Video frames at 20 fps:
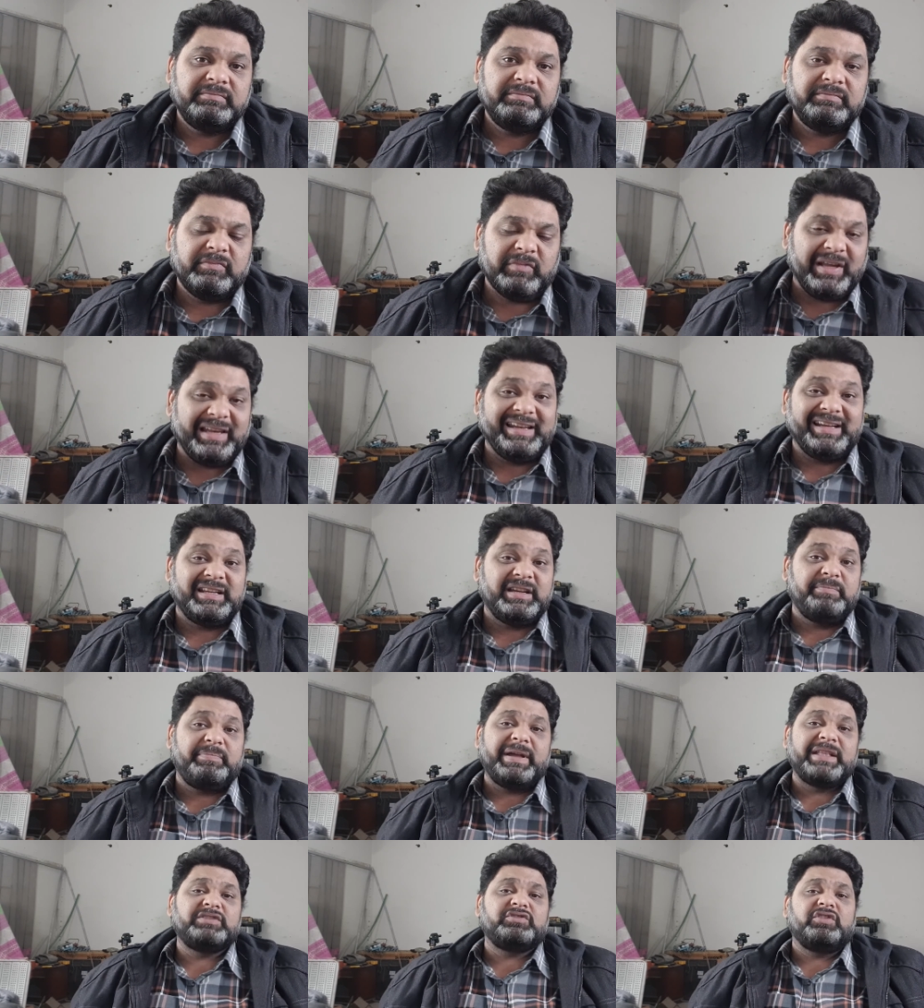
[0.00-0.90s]
Well, it
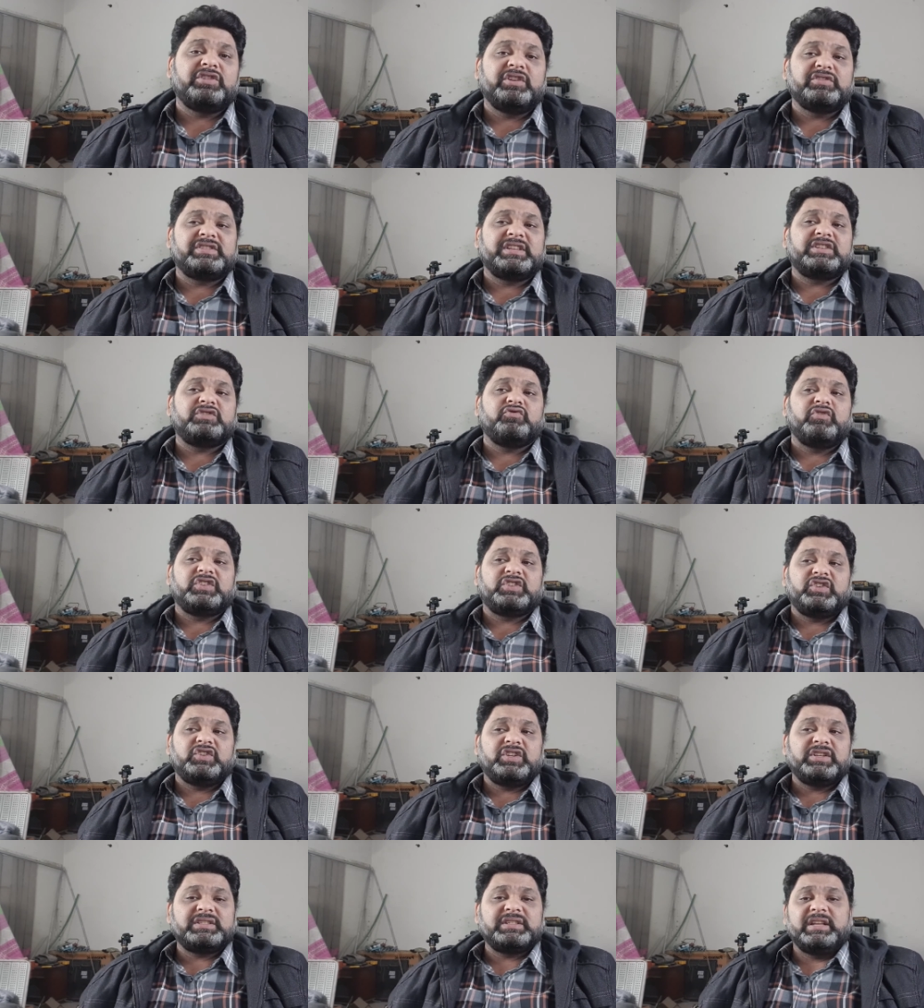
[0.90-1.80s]
depends on your situation,
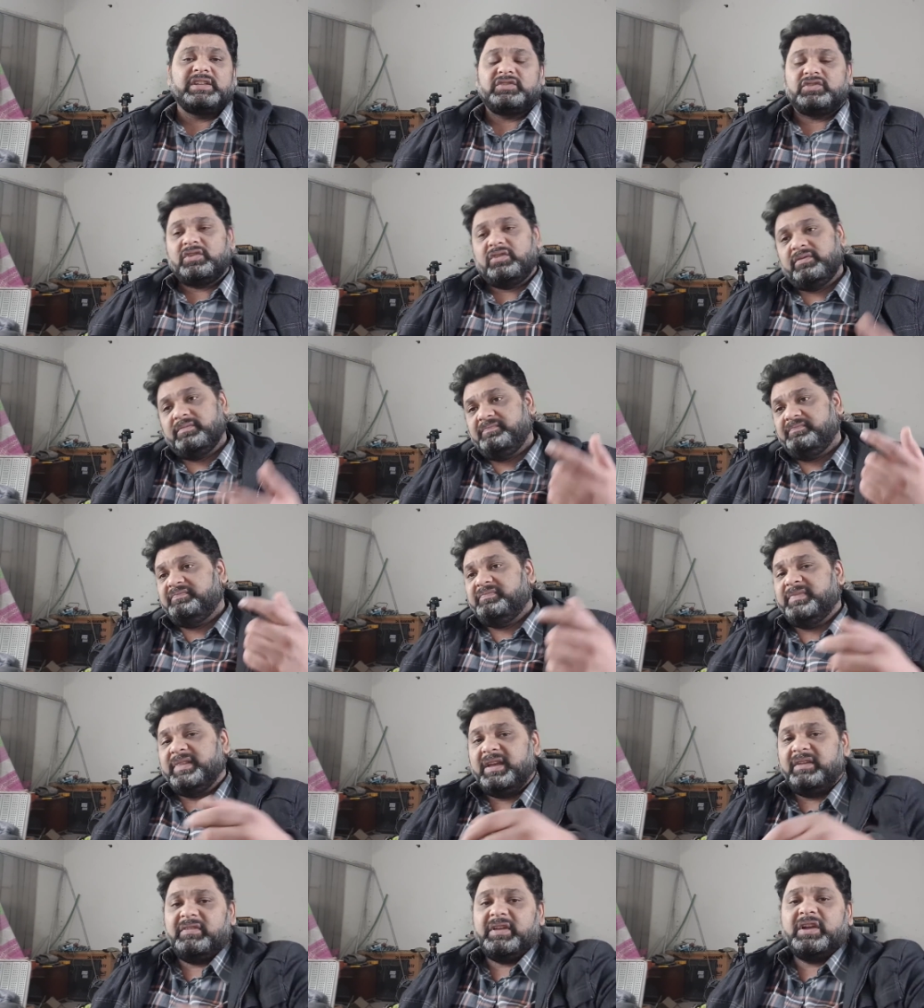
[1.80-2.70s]
doesn't it? So
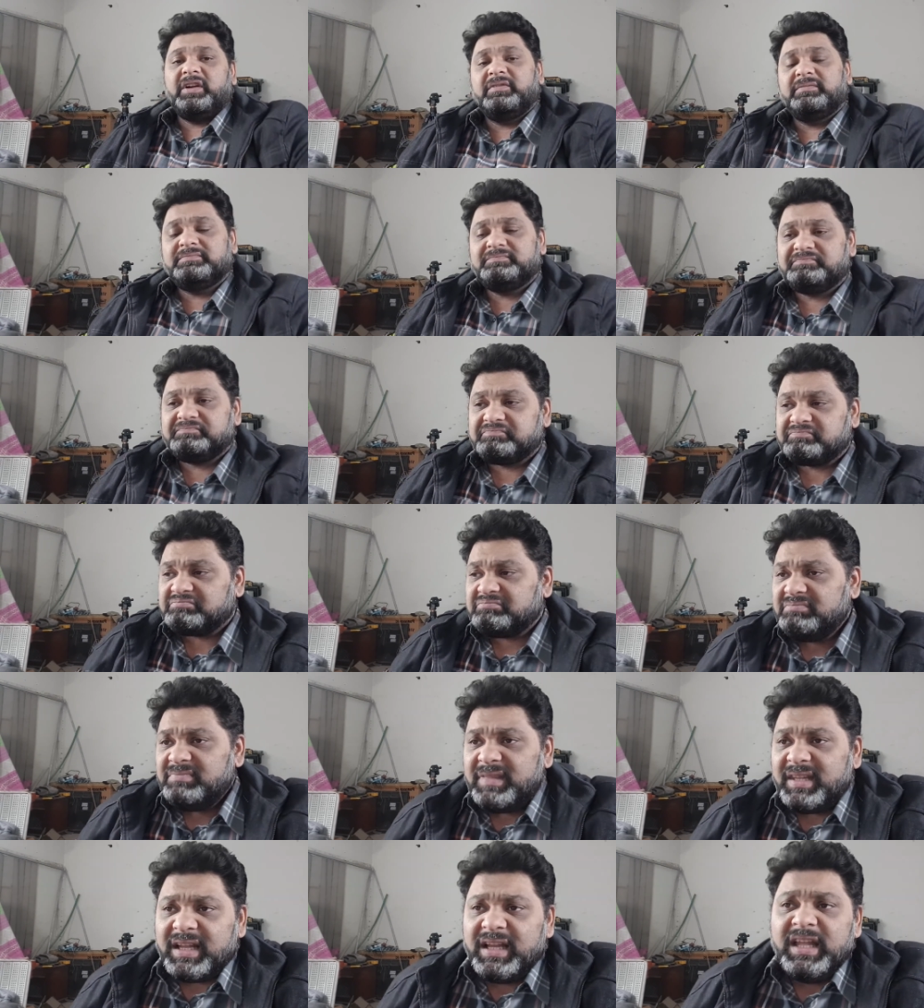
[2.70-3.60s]
there we go.
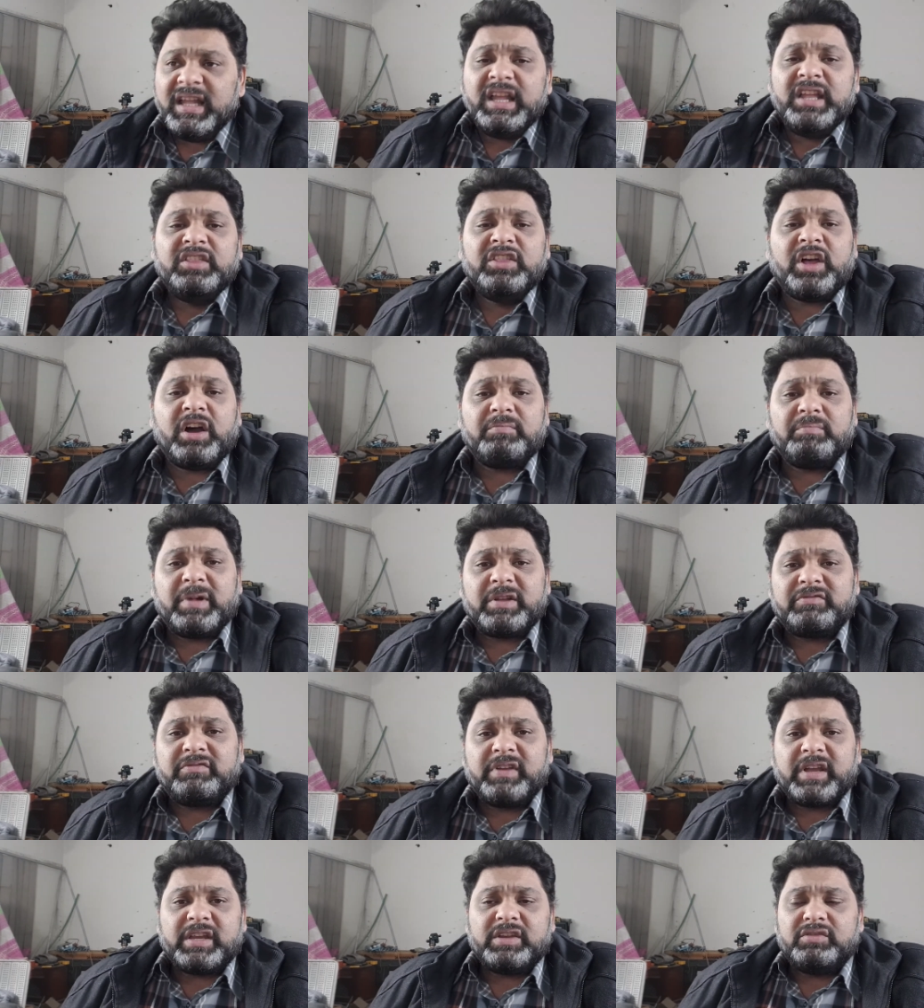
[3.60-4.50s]
Not much
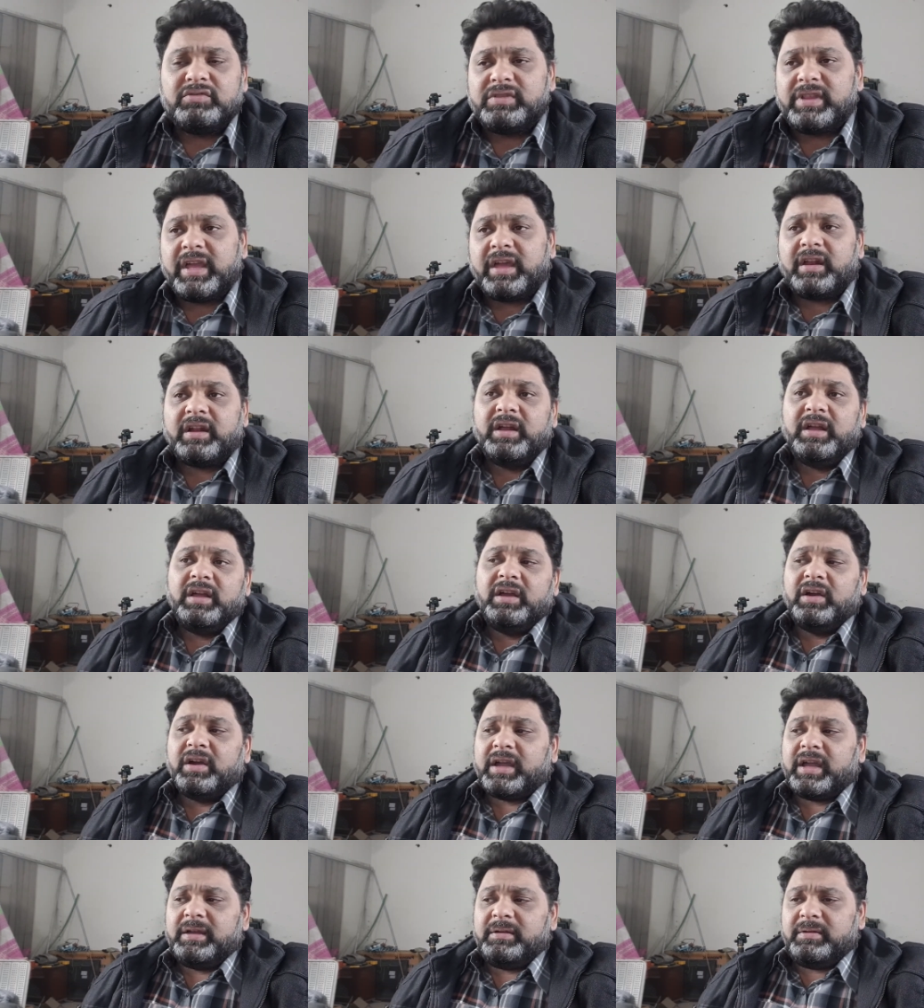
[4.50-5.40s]
we can do there.
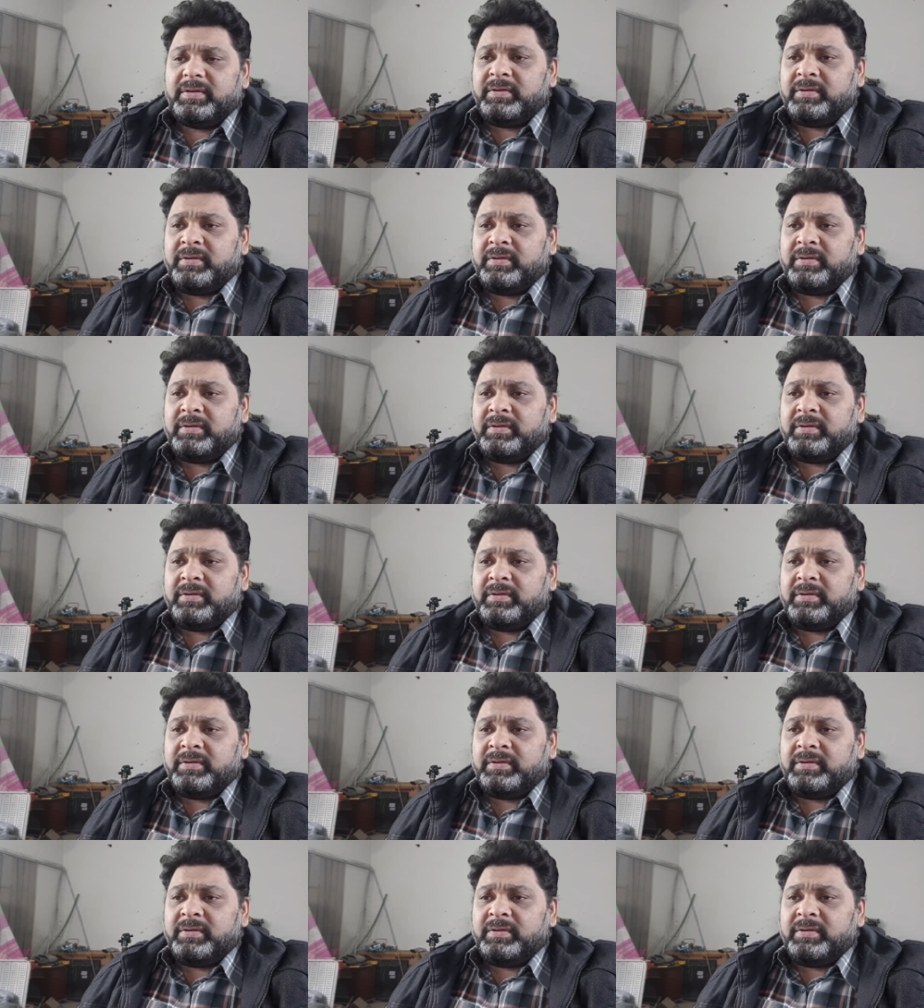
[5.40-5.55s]
Okay.